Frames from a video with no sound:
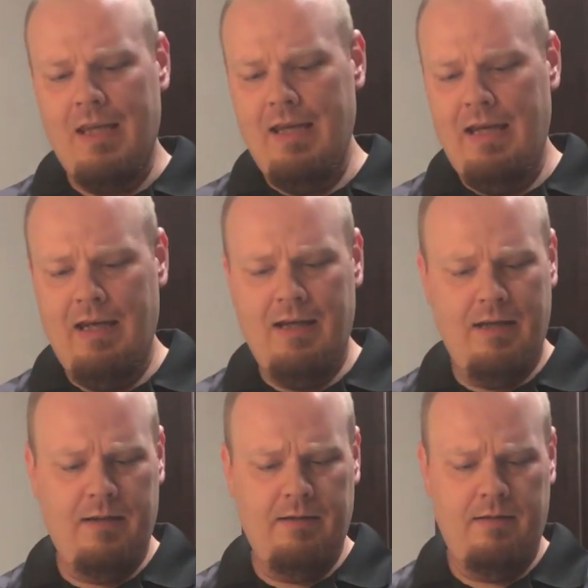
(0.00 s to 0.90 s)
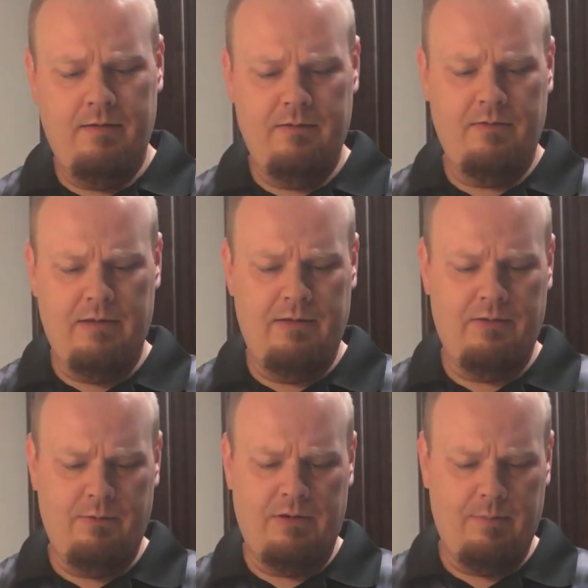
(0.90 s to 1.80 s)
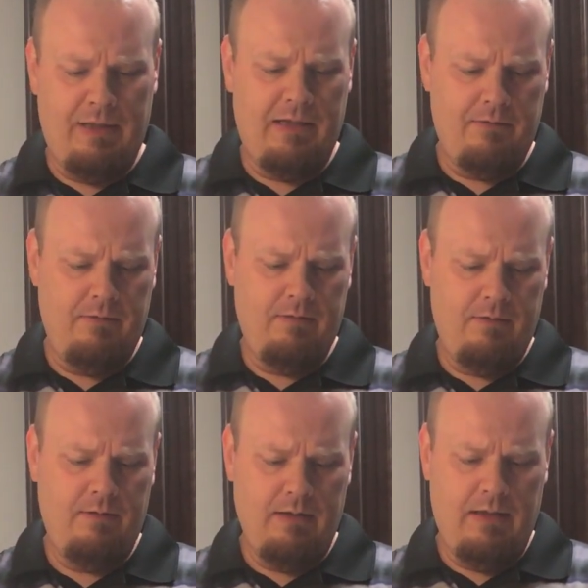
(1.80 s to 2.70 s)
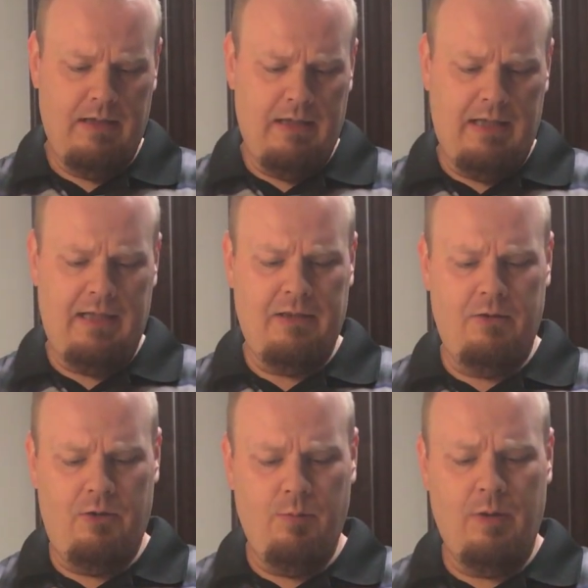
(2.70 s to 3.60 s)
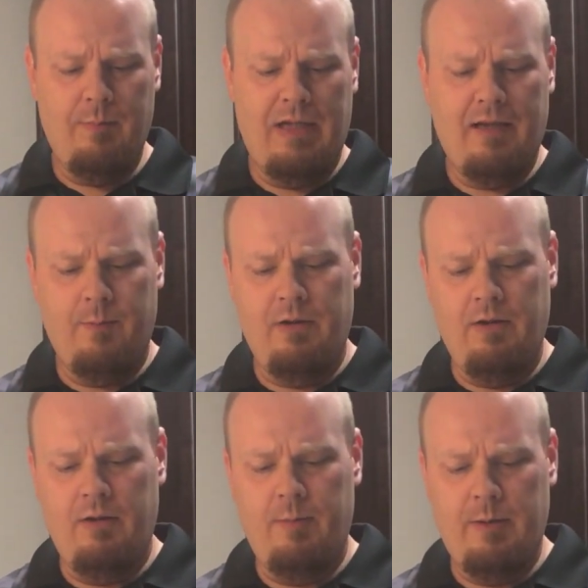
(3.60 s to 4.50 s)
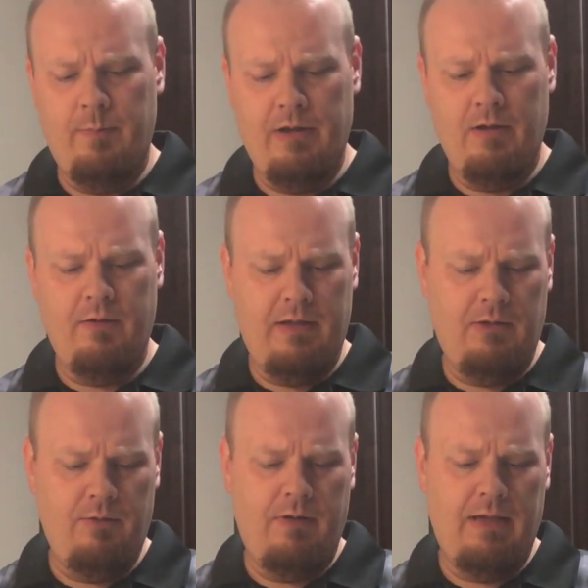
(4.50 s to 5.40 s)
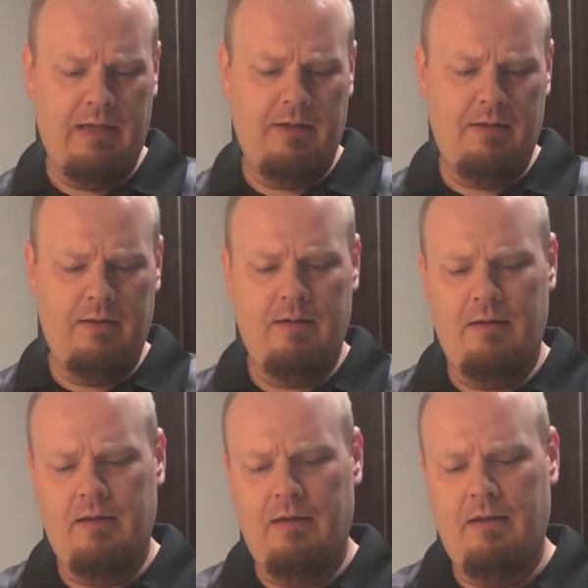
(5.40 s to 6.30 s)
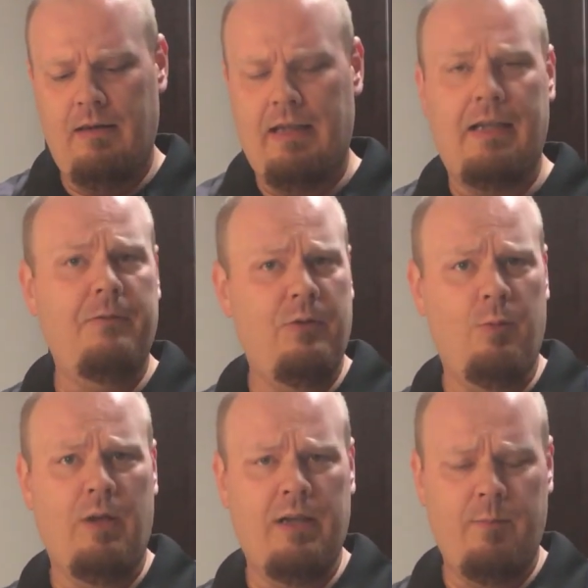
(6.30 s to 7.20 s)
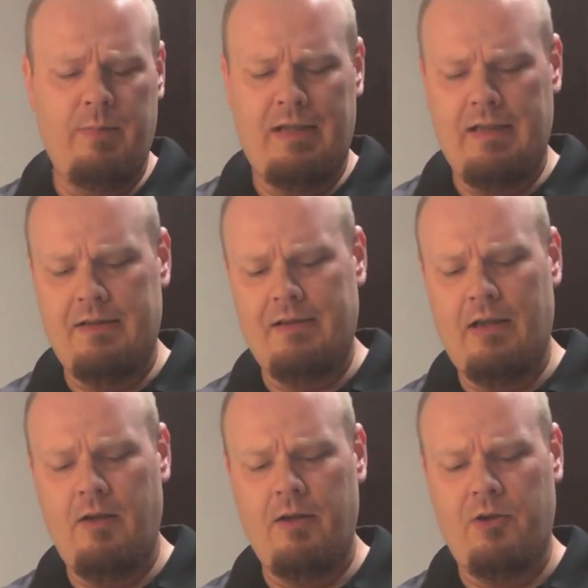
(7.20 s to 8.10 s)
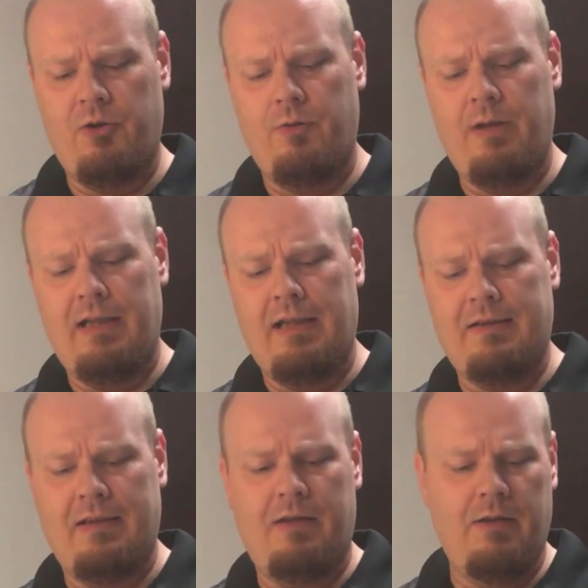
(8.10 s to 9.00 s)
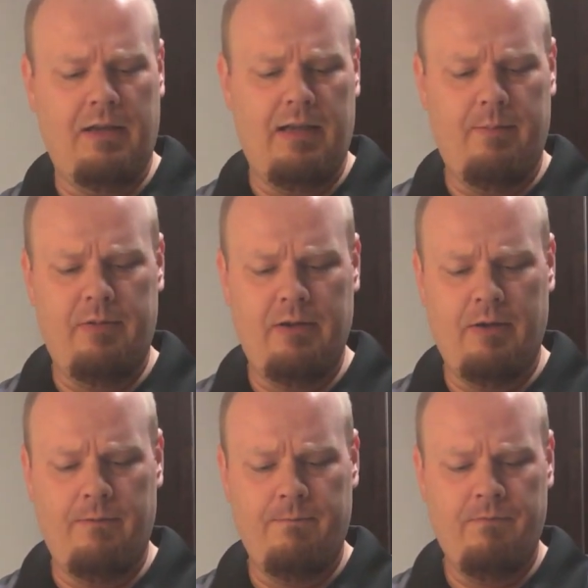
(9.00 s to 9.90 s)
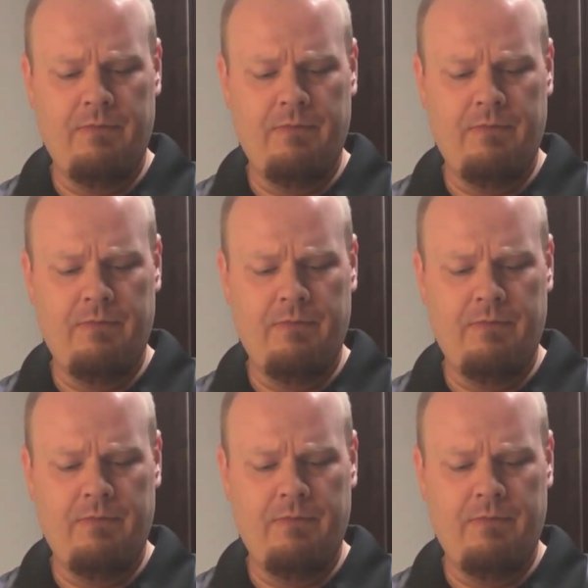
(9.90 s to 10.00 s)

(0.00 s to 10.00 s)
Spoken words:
and let's go ahead and squish them out. And you do want to make them a little bit bigger than you think that you want them, because they are going to shrink as they cook up. So